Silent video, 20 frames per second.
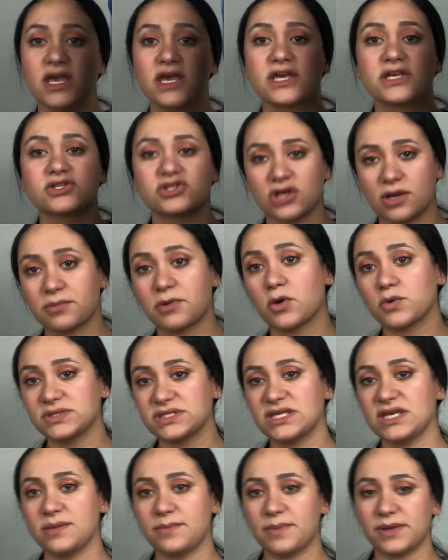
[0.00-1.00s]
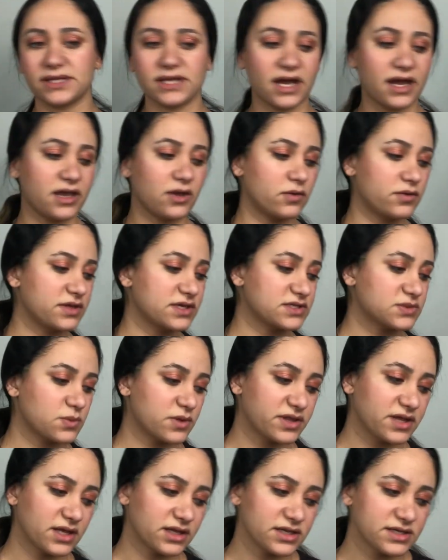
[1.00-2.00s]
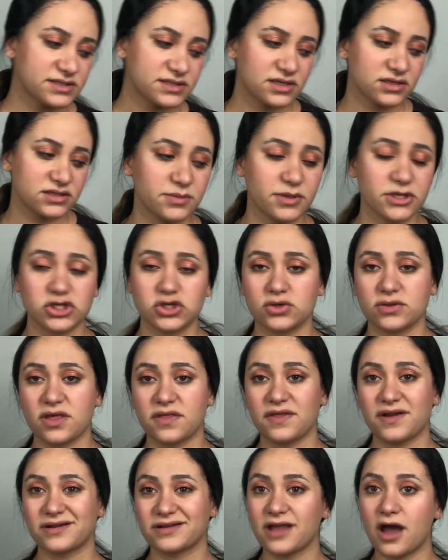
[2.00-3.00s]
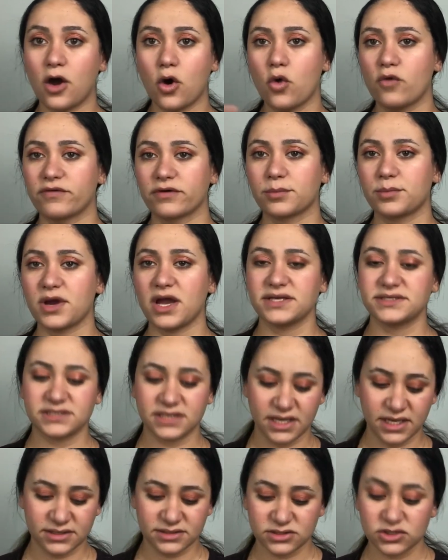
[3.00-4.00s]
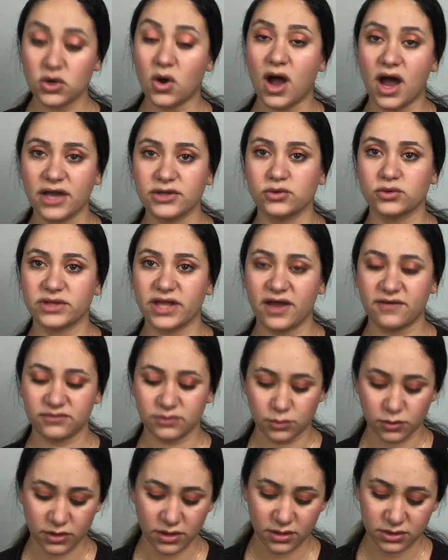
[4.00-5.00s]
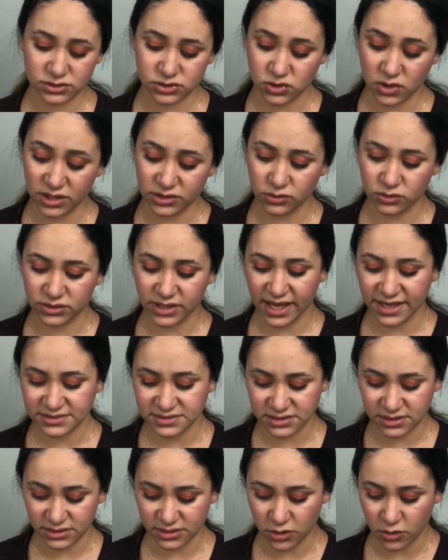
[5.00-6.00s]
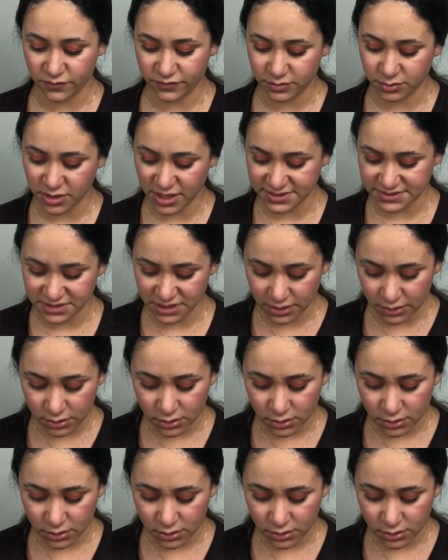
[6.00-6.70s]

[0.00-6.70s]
so I'm going to keep an eye on this when they list it sure that they're not overpricing it, so I don't accidentally overprice it.